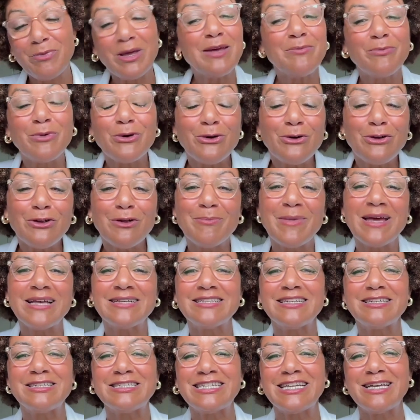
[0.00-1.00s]
of people,
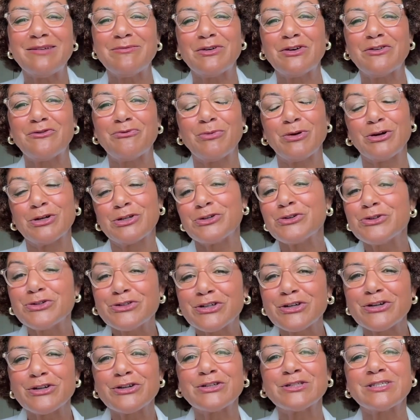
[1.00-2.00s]
amazing team of
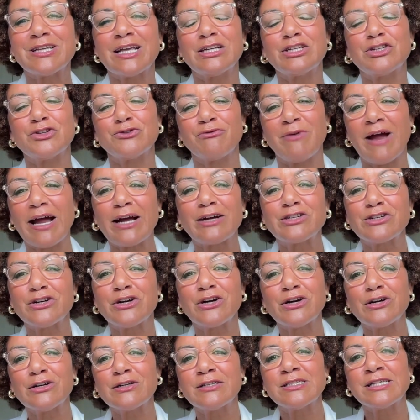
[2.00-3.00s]
producers and
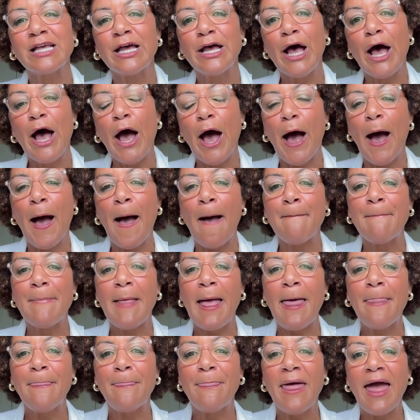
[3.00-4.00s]
directors.
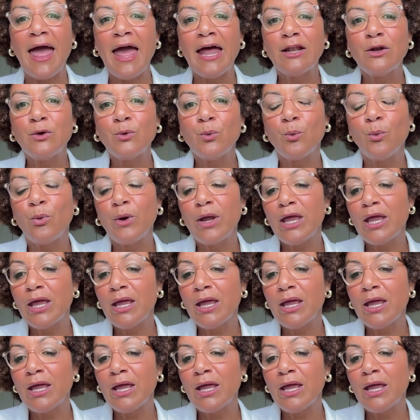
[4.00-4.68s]
And then